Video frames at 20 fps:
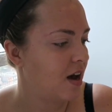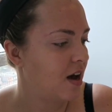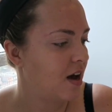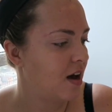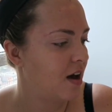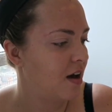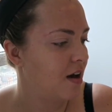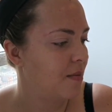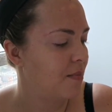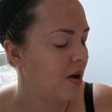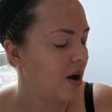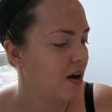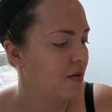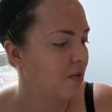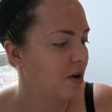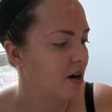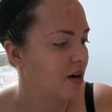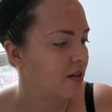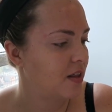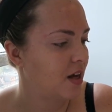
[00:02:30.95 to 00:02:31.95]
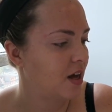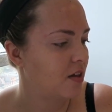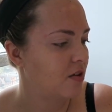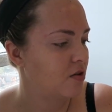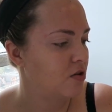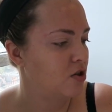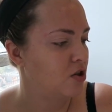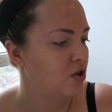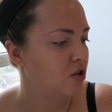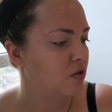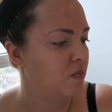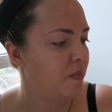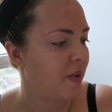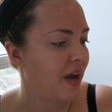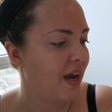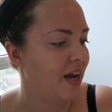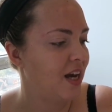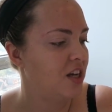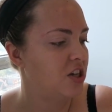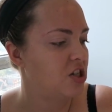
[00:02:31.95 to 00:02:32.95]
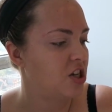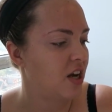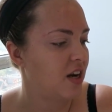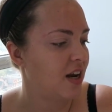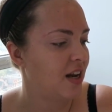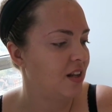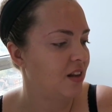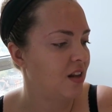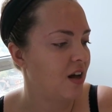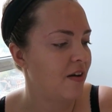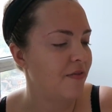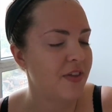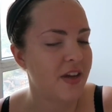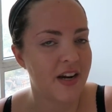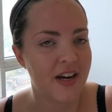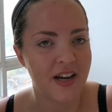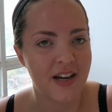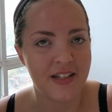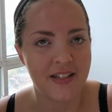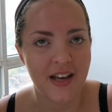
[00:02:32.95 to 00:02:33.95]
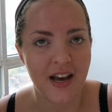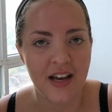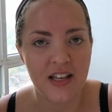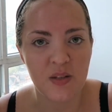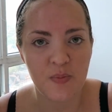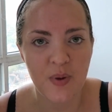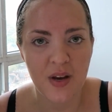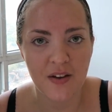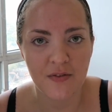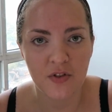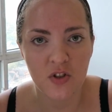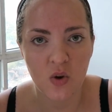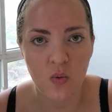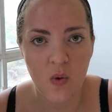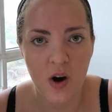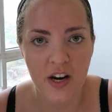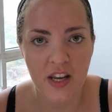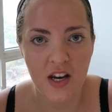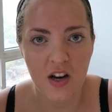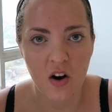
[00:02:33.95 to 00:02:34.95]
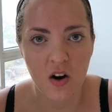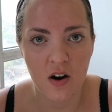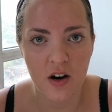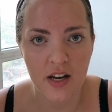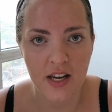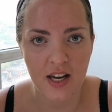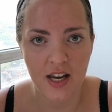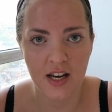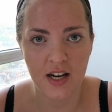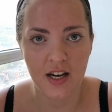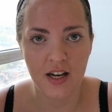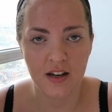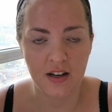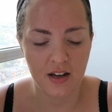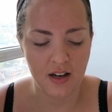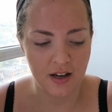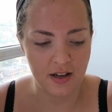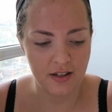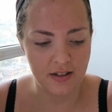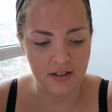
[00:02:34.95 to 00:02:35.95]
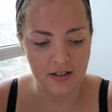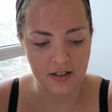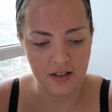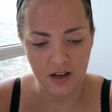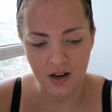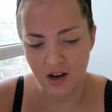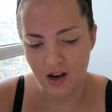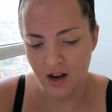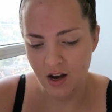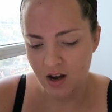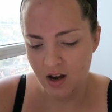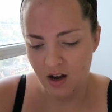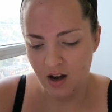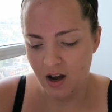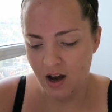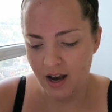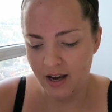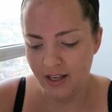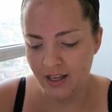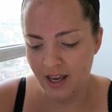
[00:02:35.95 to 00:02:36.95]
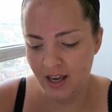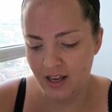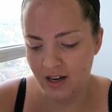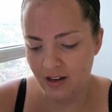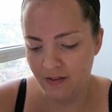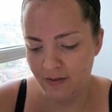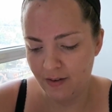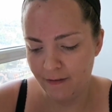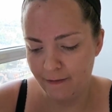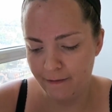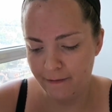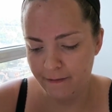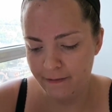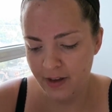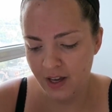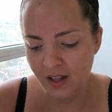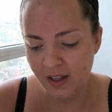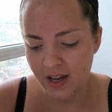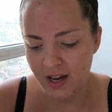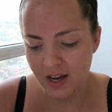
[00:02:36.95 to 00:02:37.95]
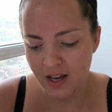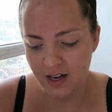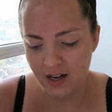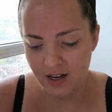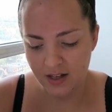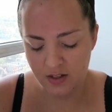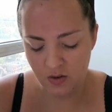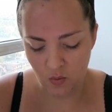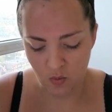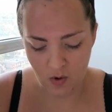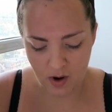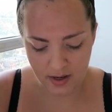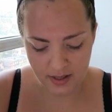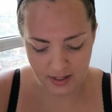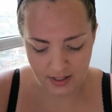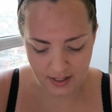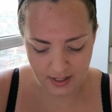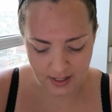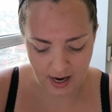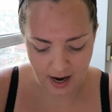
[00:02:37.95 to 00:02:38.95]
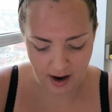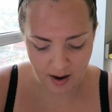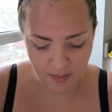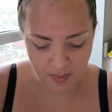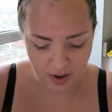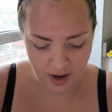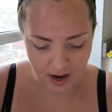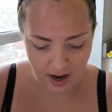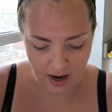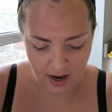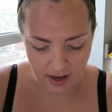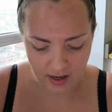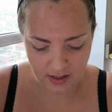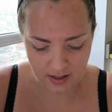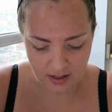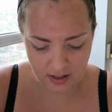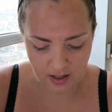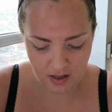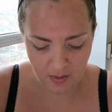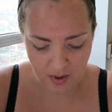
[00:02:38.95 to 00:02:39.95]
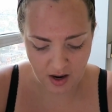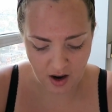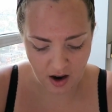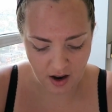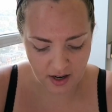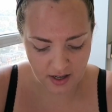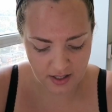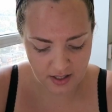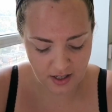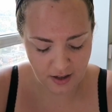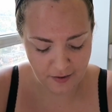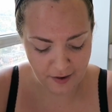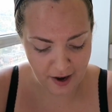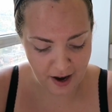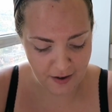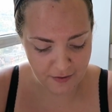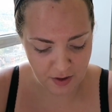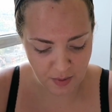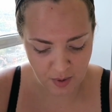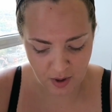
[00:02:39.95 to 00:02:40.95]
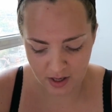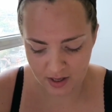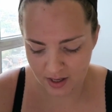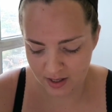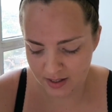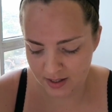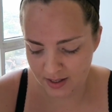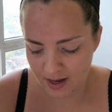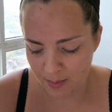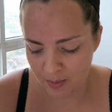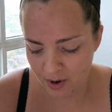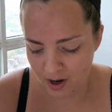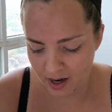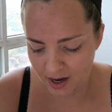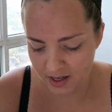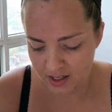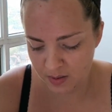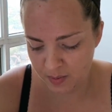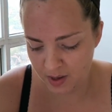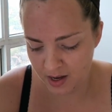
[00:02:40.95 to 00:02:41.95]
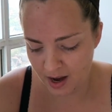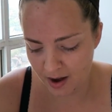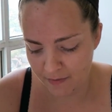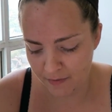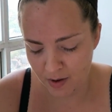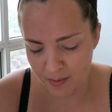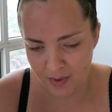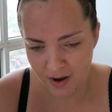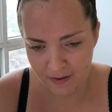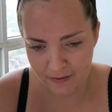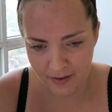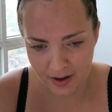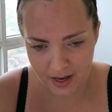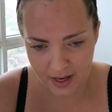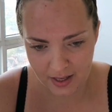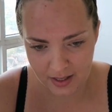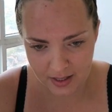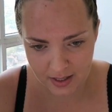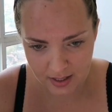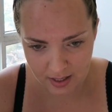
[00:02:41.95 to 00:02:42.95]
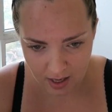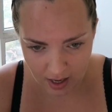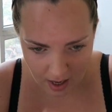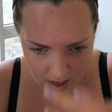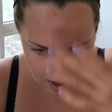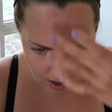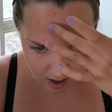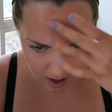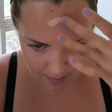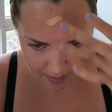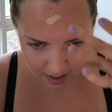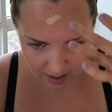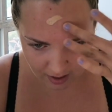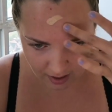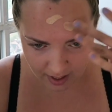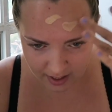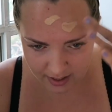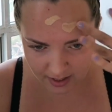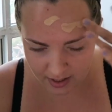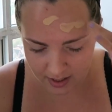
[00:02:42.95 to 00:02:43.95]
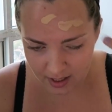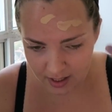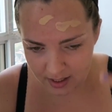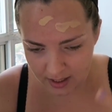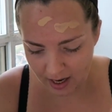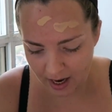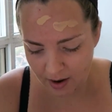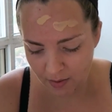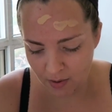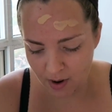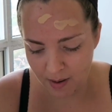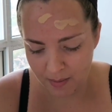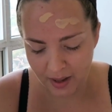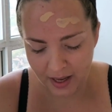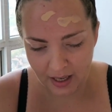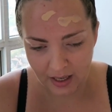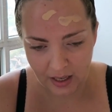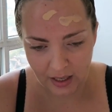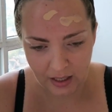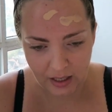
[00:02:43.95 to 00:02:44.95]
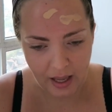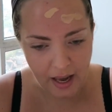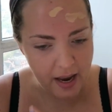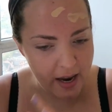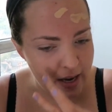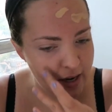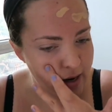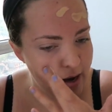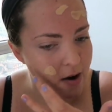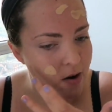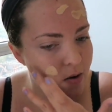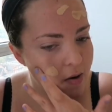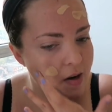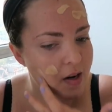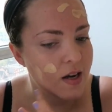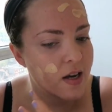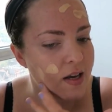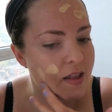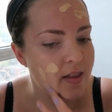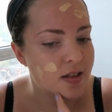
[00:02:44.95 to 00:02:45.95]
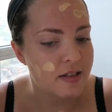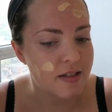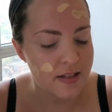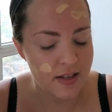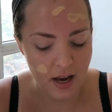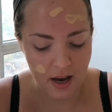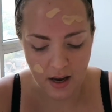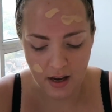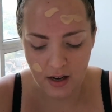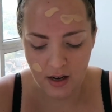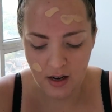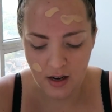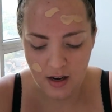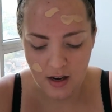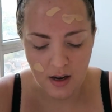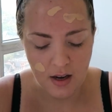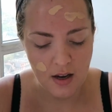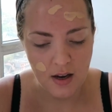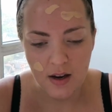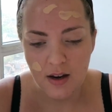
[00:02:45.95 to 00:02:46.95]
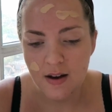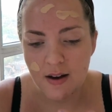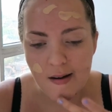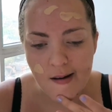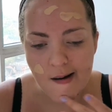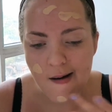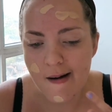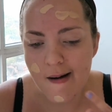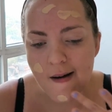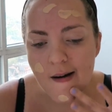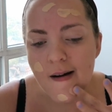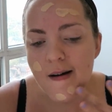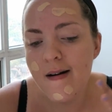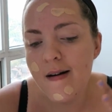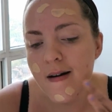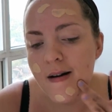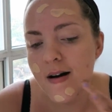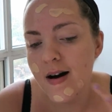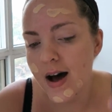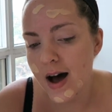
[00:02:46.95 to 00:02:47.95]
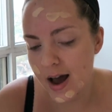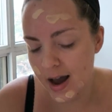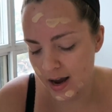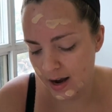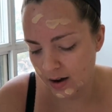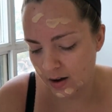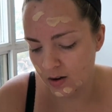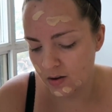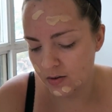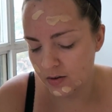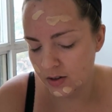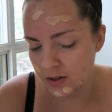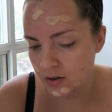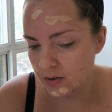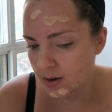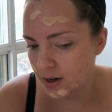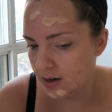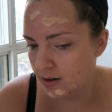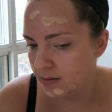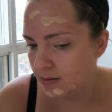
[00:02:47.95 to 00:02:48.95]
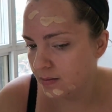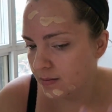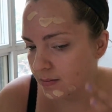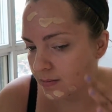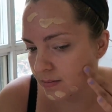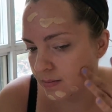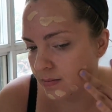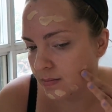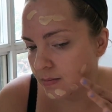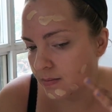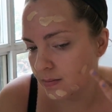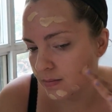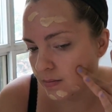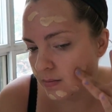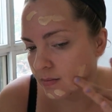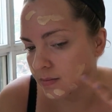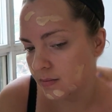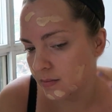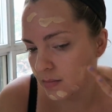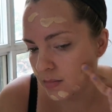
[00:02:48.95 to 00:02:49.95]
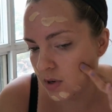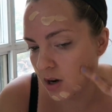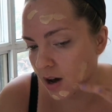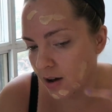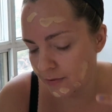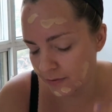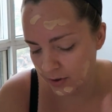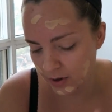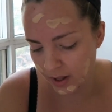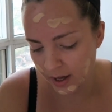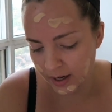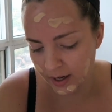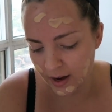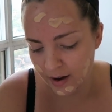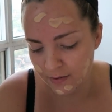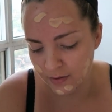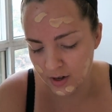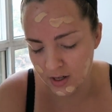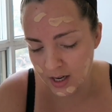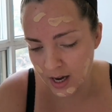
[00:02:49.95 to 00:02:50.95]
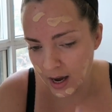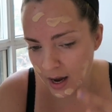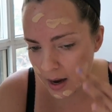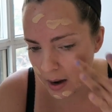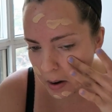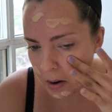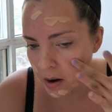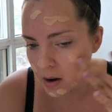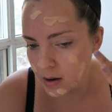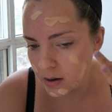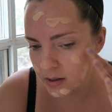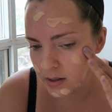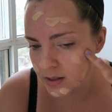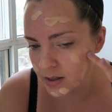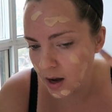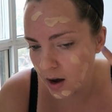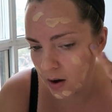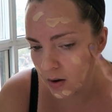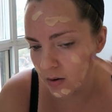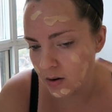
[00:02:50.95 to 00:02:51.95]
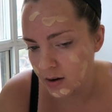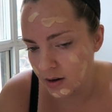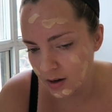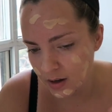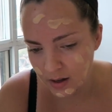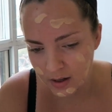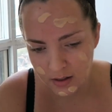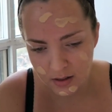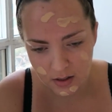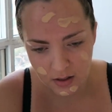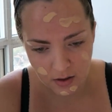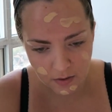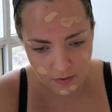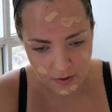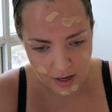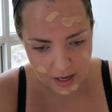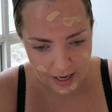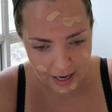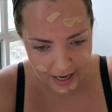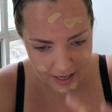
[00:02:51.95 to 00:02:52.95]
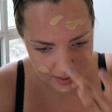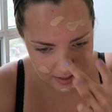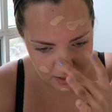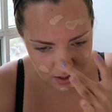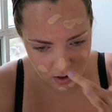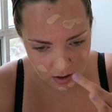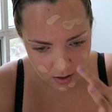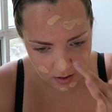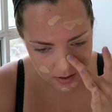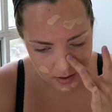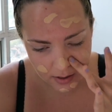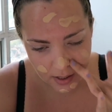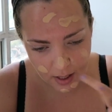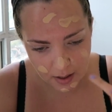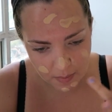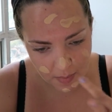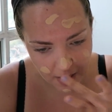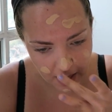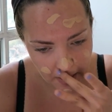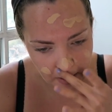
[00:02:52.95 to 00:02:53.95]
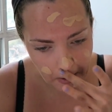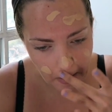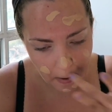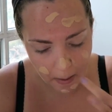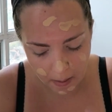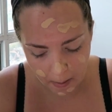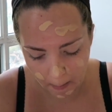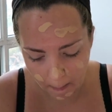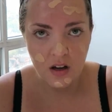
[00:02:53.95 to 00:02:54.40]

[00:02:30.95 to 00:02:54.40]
I wear the color Nude Beige, and I love that it has SPF 20 already in it because I can't even feel it. It's one step, and to be honest, if I have to put a separate SPF on my face, I mean, unless it's a day where I'm like laying out in the sun, I ain't gonna do it. Not for like every day. So it's good for lazy girls like me.